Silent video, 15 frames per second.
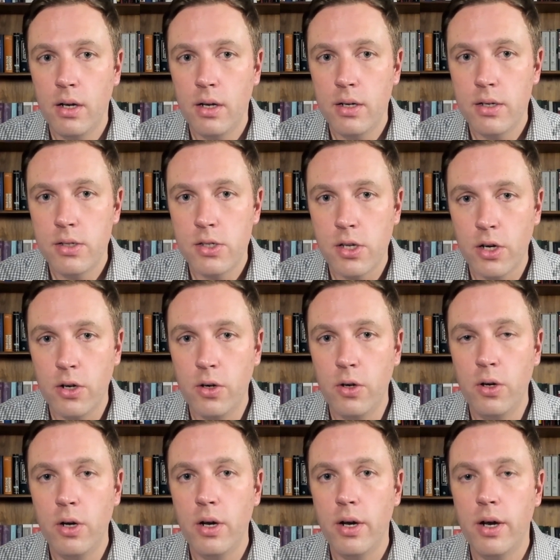
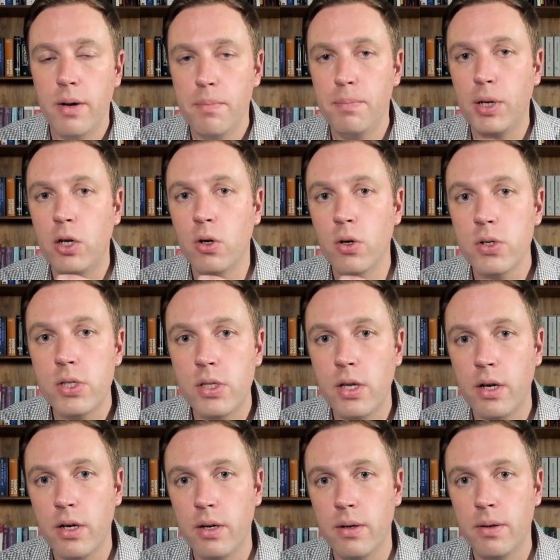So because
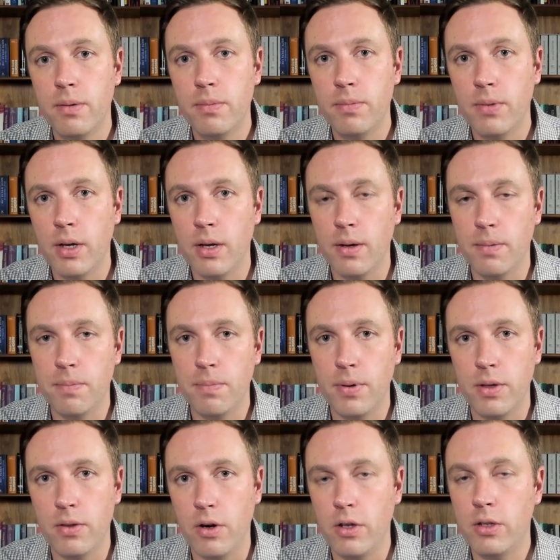the
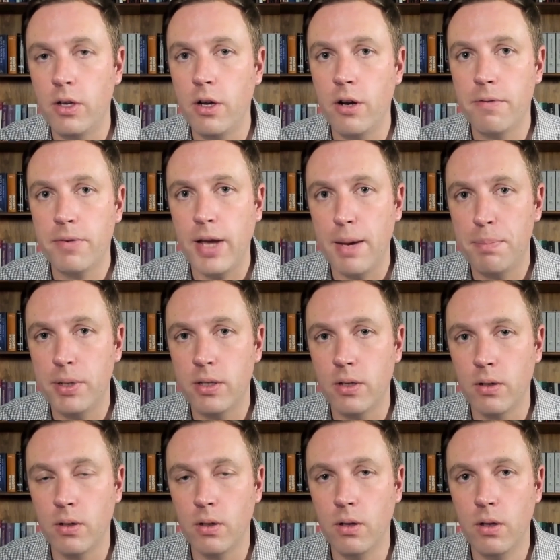return of
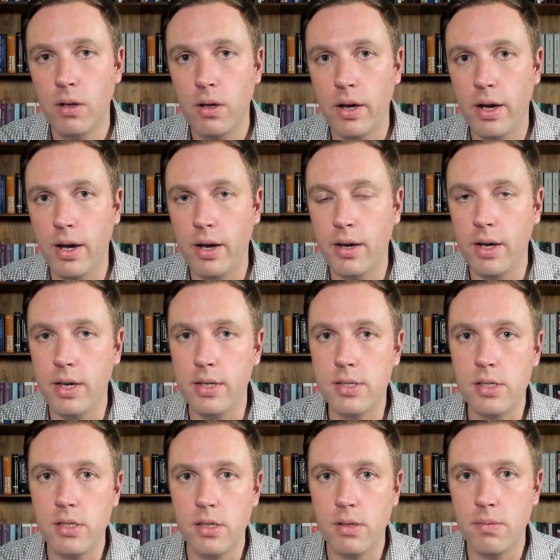capital
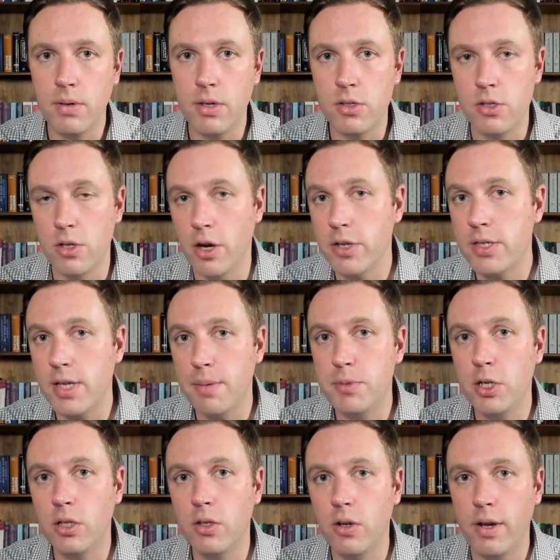is not
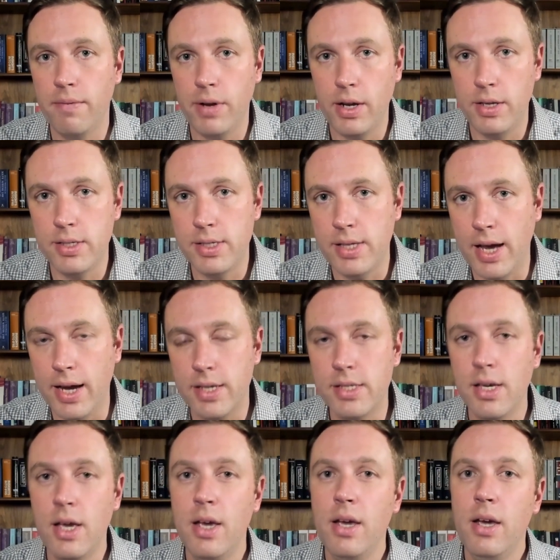subject to dividends tax,